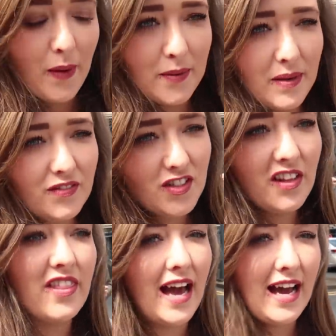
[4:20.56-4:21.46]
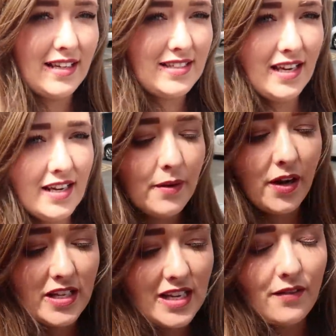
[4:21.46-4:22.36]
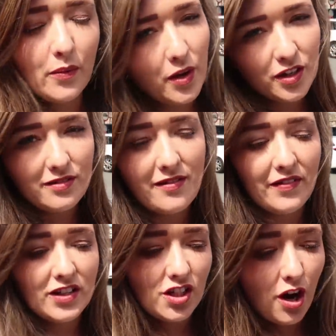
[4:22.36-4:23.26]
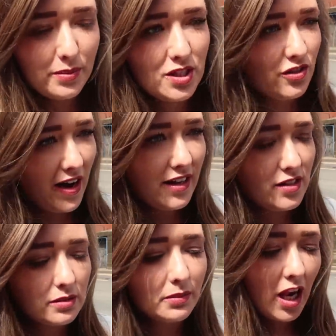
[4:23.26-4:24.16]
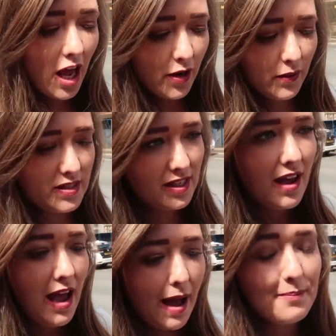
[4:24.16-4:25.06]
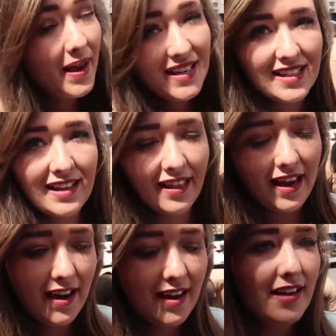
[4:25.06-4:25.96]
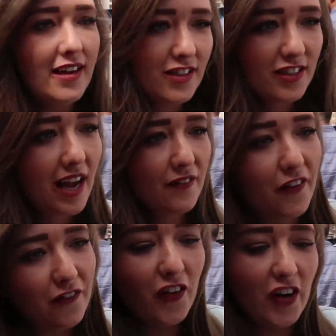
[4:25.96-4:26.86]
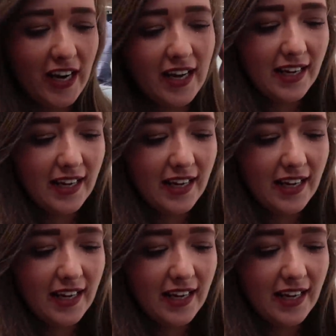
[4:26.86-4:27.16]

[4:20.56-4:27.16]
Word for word: when we've done that, we're going to have a wander around the shops, try on some clothes, and basically just have a fun